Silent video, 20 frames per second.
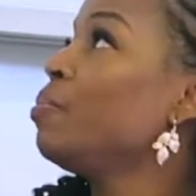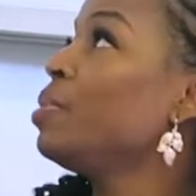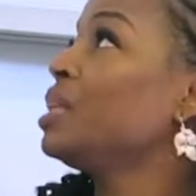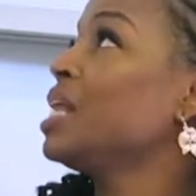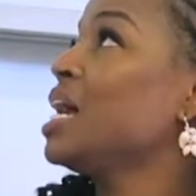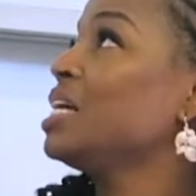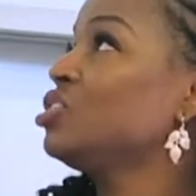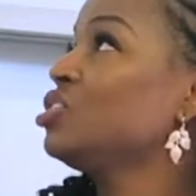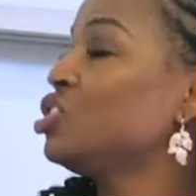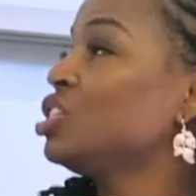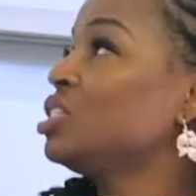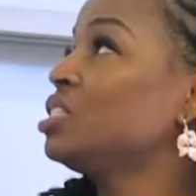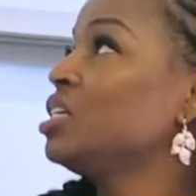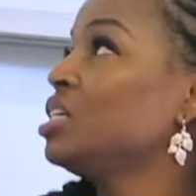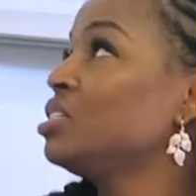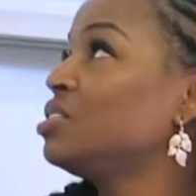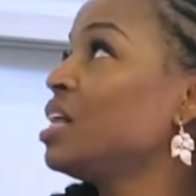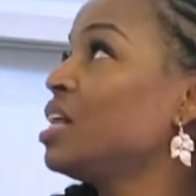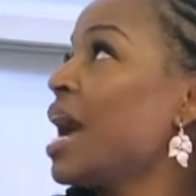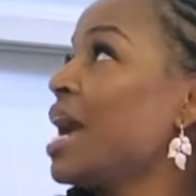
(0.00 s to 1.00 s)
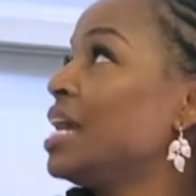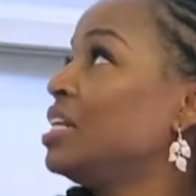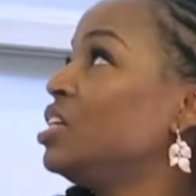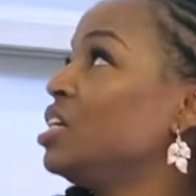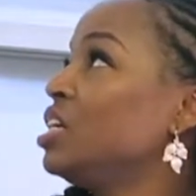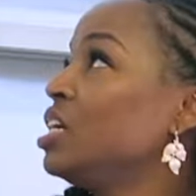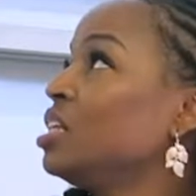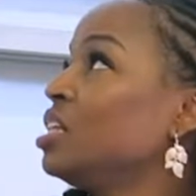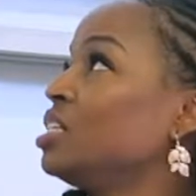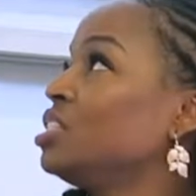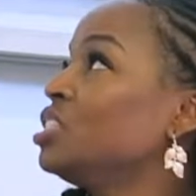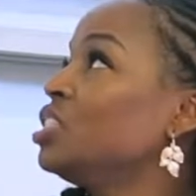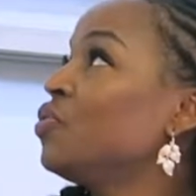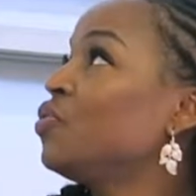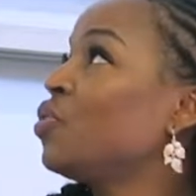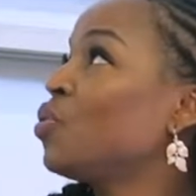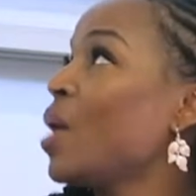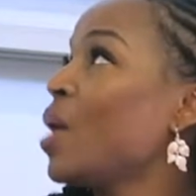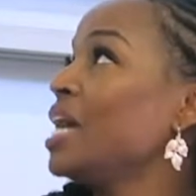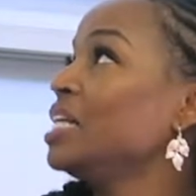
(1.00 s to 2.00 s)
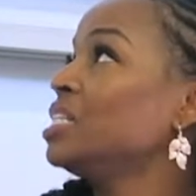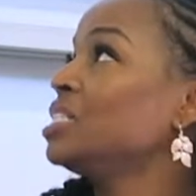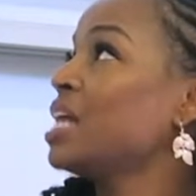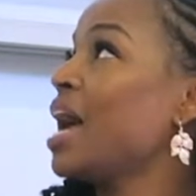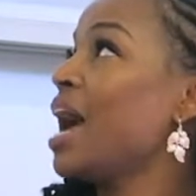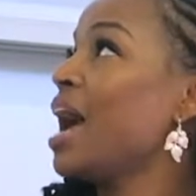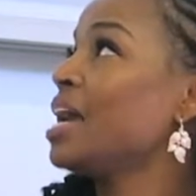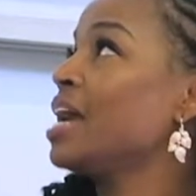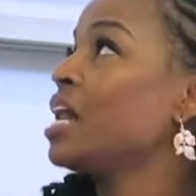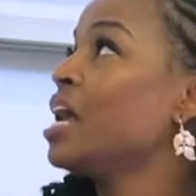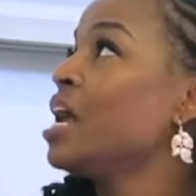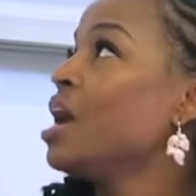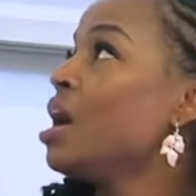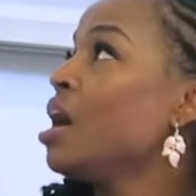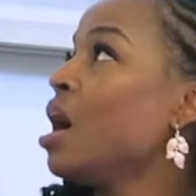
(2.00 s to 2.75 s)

but that just gives an idea, the Civil Rights Act.